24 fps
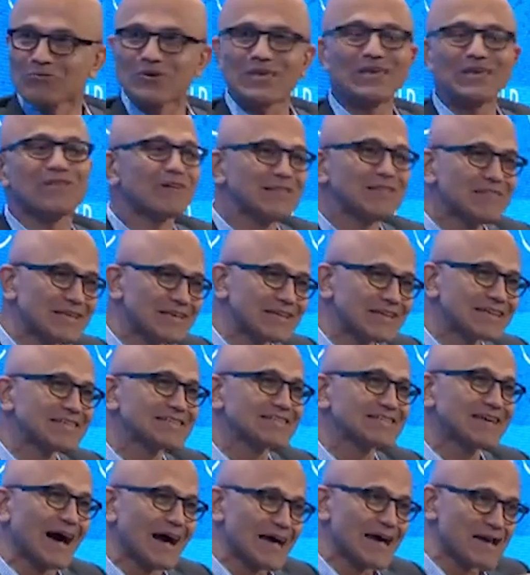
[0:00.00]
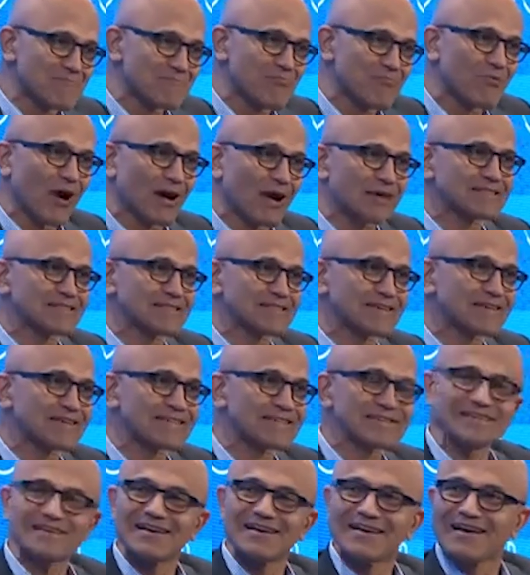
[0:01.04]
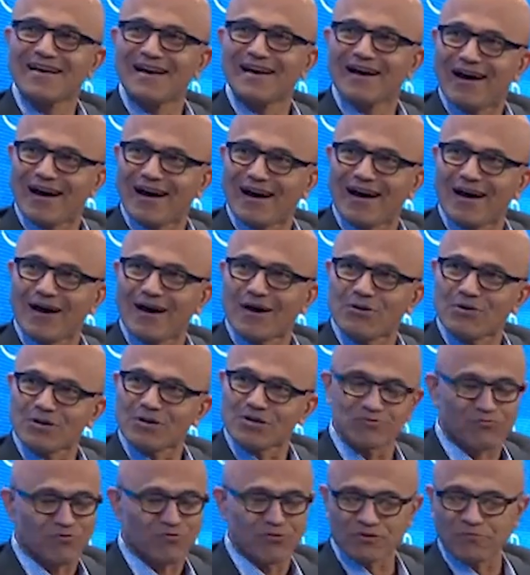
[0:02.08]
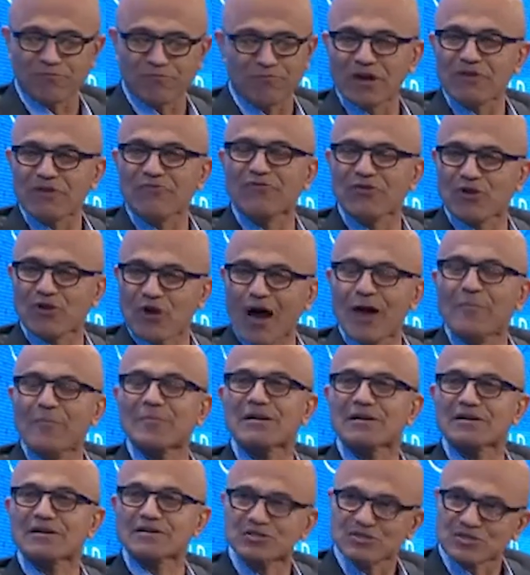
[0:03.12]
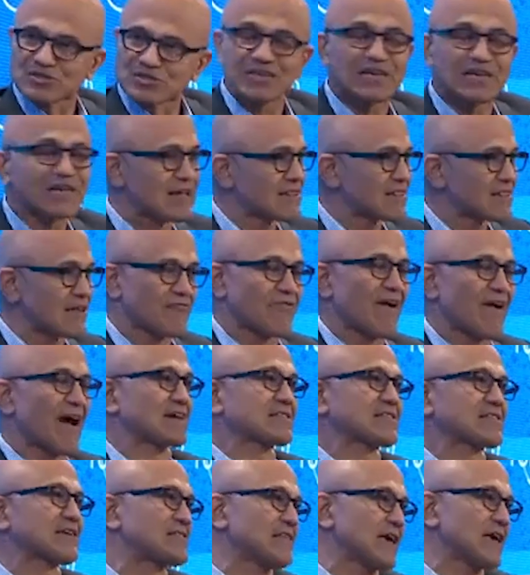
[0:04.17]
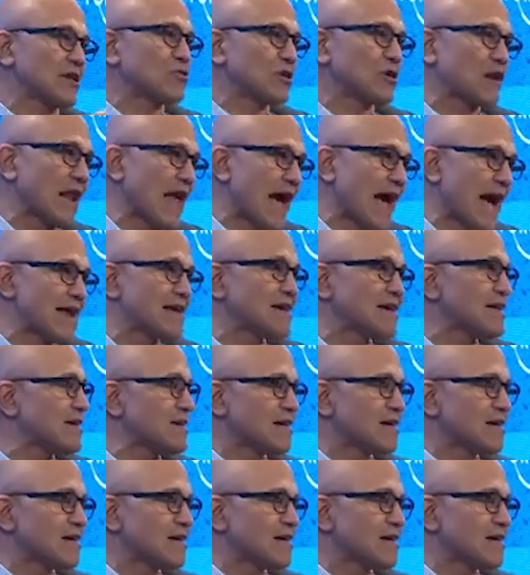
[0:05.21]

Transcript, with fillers: even the design process uh, is, was pretty phenomenal to see. And the fact that they could land